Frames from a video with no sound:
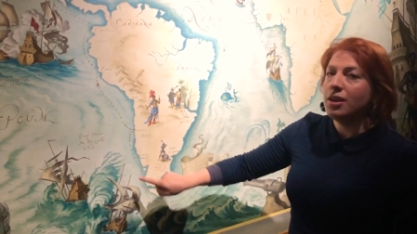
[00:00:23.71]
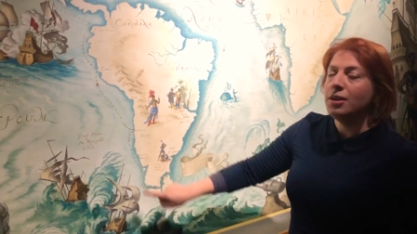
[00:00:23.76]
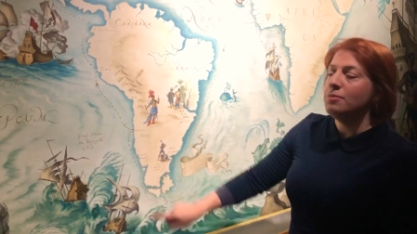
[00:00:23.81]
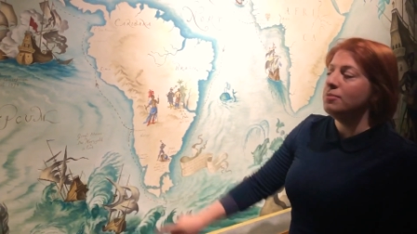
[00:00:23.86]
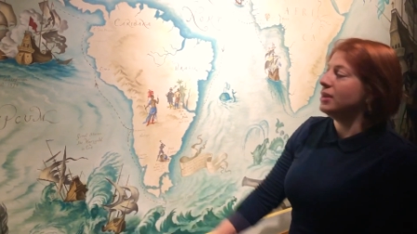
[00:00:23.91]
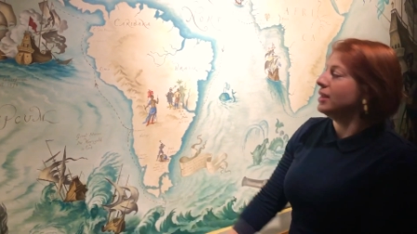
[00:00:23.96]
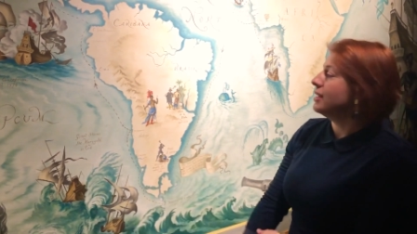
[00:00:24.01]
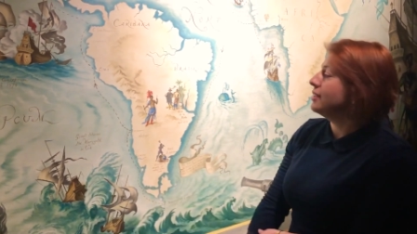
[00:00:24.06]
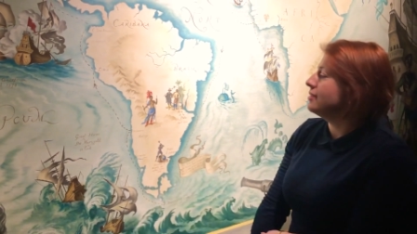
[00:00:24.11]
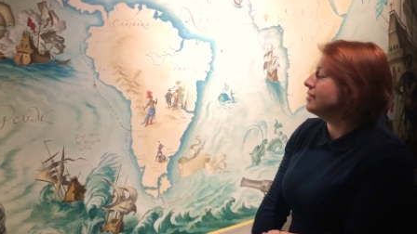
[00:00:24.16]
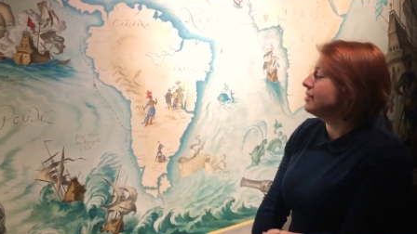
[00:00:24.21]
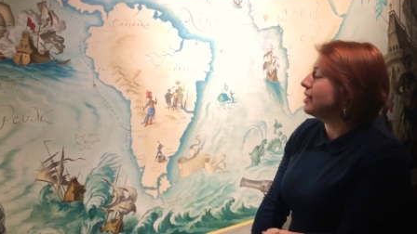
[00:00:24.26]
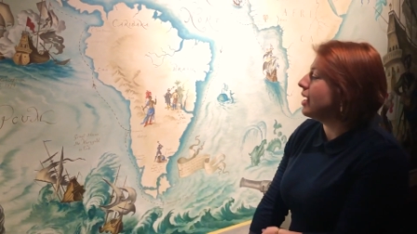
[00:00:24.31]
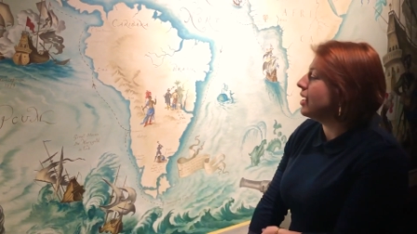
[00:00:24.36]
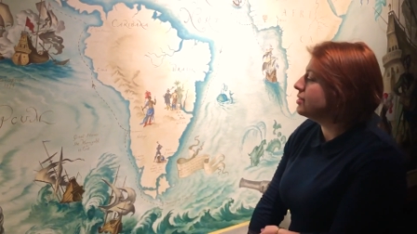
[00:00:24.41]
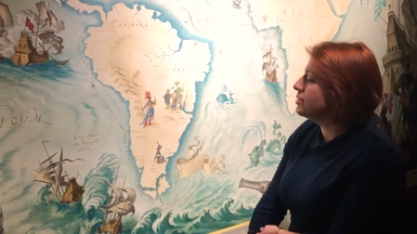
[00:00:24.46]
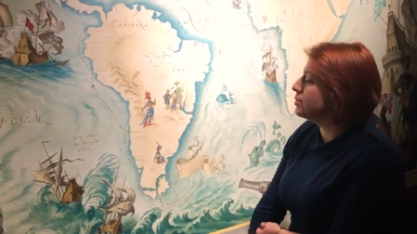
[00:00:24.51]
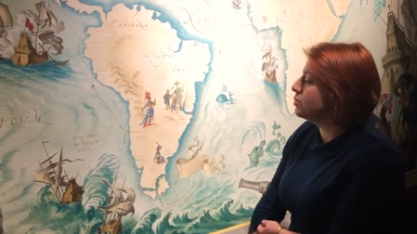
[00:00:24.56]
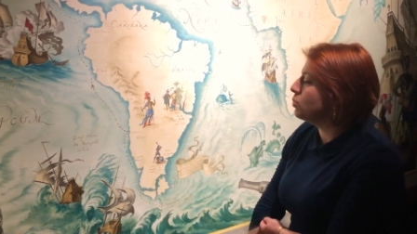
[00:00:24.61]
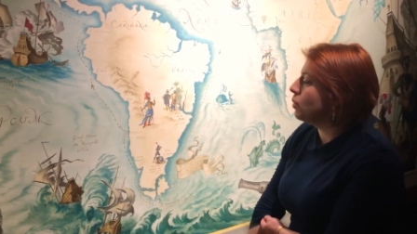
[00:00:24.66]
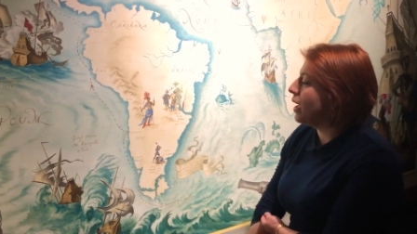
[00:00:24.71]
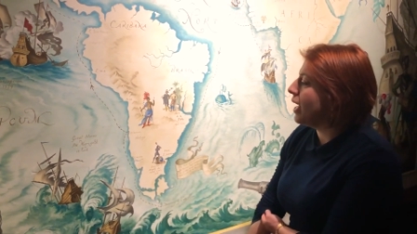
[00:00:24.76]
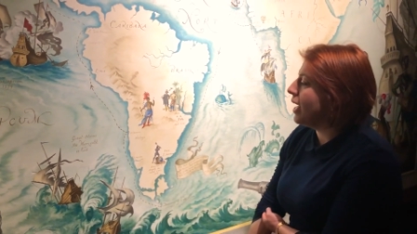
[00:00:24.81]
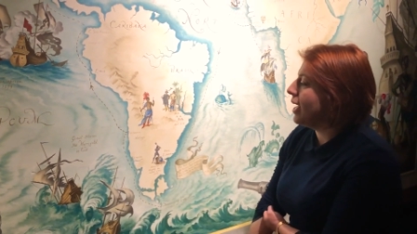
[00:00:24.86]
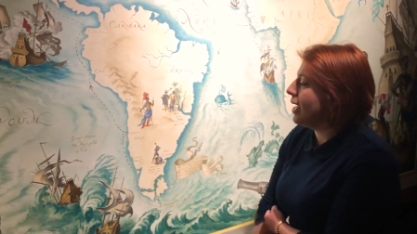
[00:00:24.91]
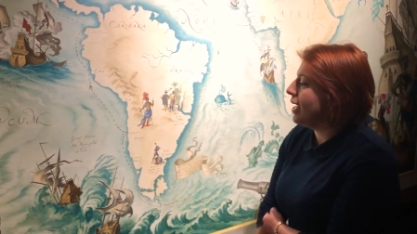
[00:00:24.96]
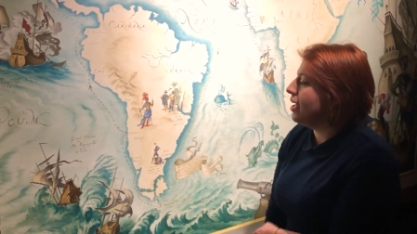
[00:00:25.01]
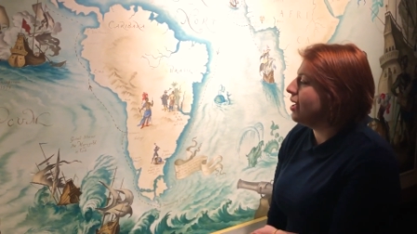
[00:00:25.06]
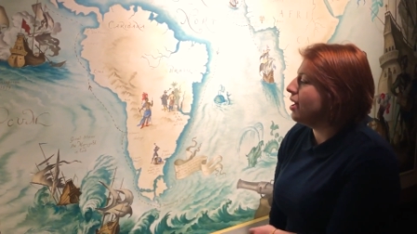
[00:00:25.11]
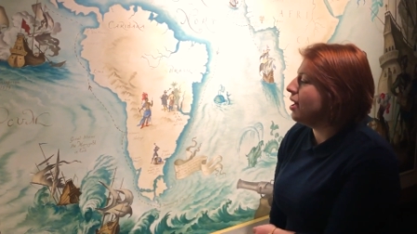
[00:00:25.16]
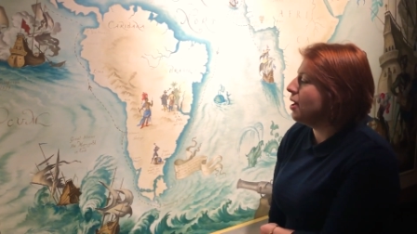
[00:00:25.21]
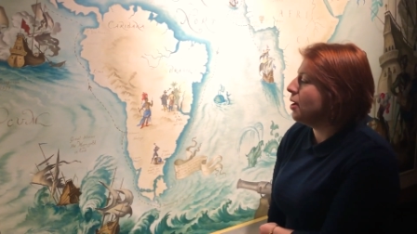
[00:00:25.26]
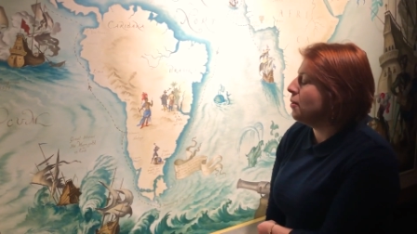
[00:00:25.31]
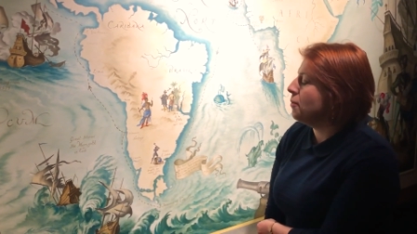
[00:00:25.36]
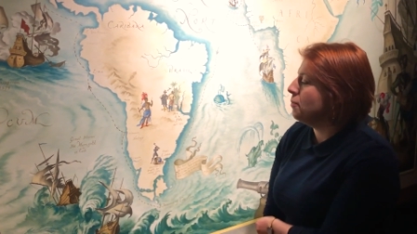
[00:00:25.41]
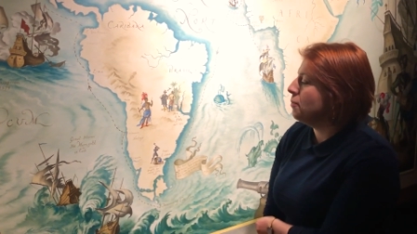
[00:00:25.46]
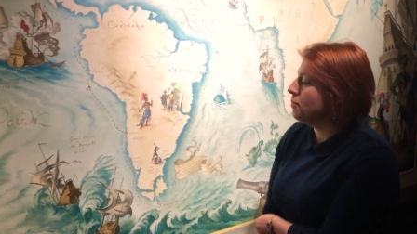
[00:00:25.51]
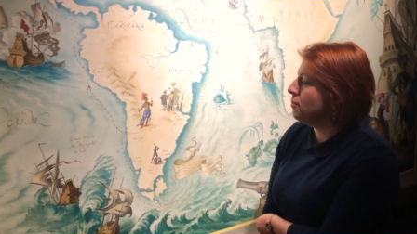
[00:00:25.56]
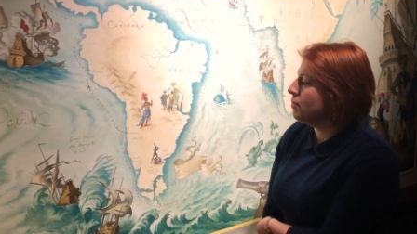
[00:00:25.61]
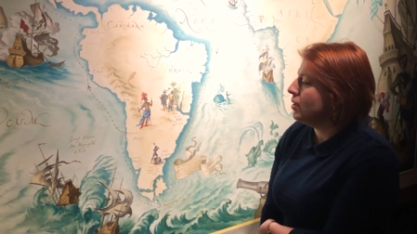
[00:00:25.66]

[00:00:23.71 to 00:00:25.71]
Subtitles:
because that's where